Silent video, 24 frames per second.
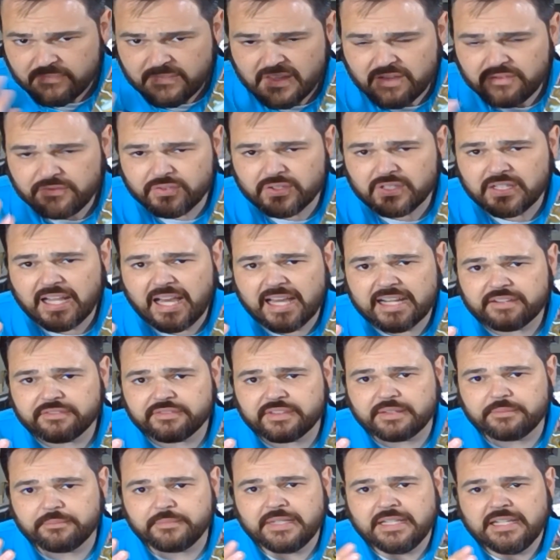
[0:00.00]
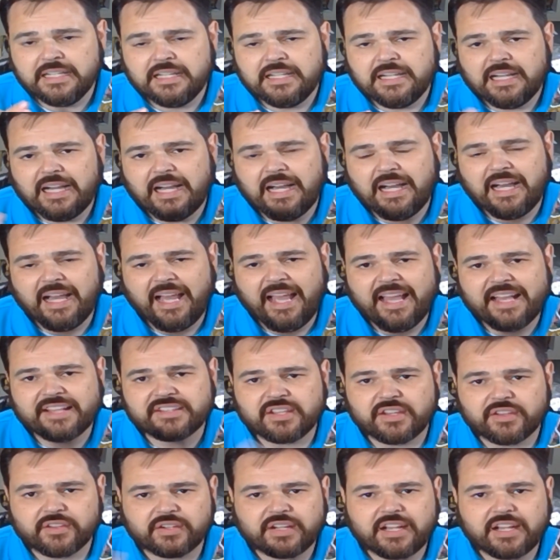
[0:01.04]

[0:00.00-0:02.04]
for a lot of them as other